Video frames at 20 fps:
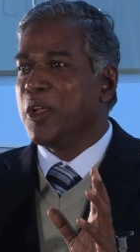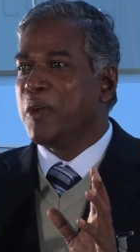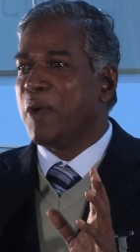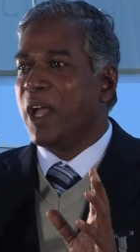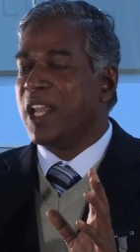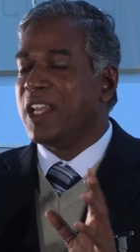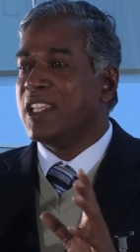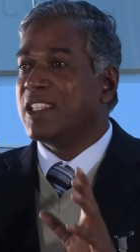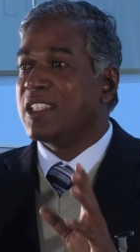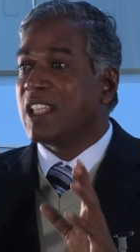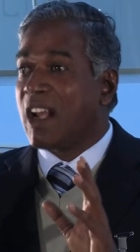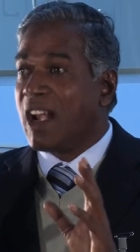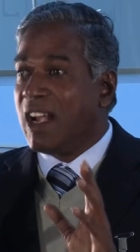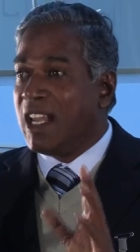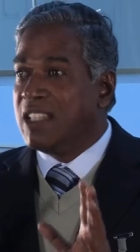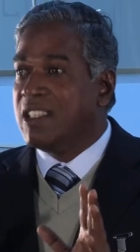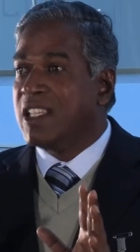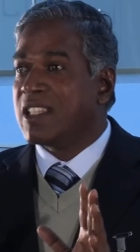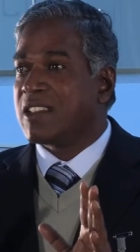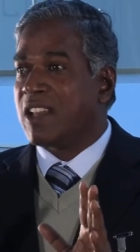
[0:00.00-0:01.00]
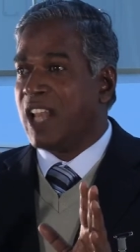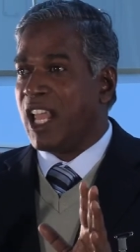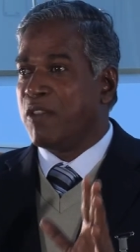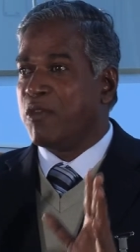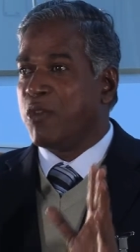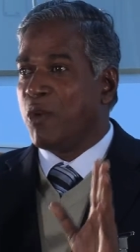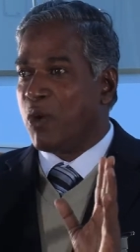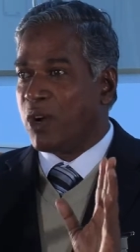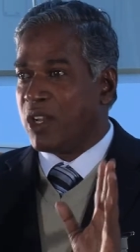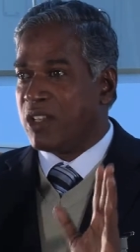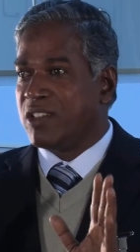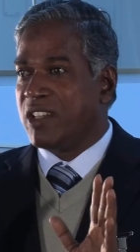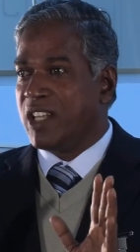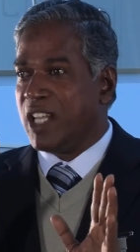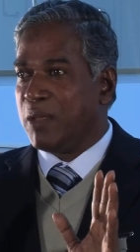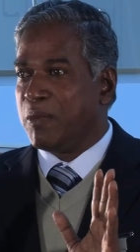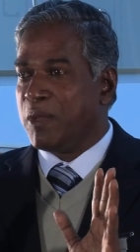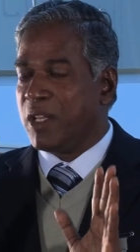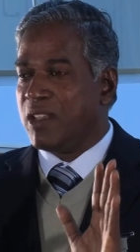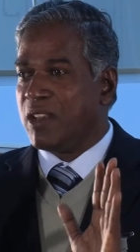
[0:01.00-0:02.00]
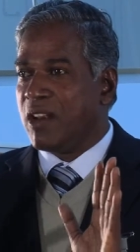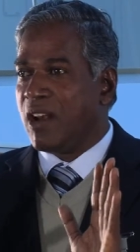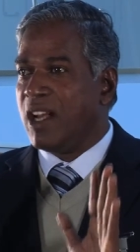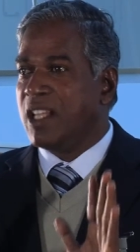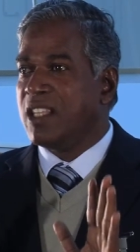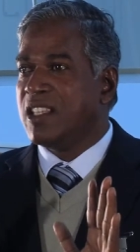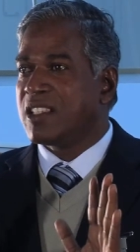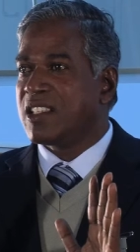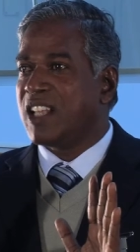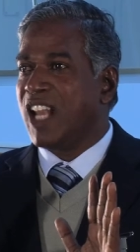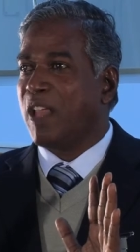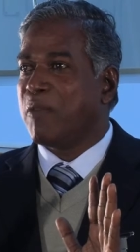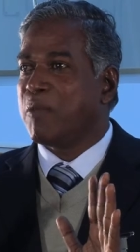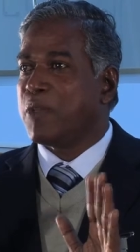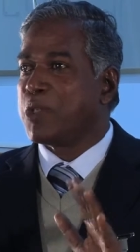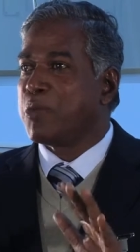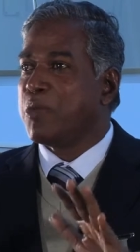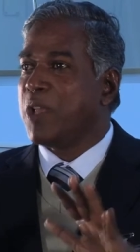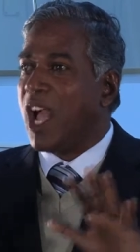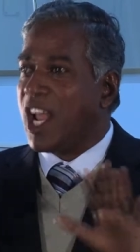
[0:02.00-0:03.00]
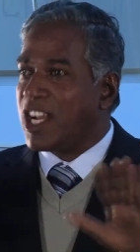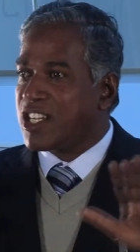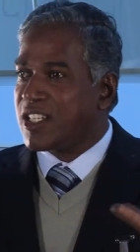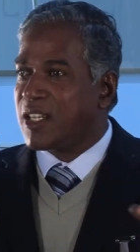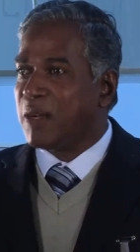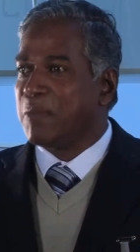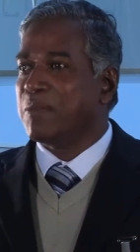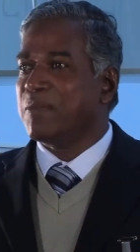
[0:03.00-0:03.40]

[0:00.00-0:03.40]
And he is a religious life, Auden's baby. Religious life must be ashram.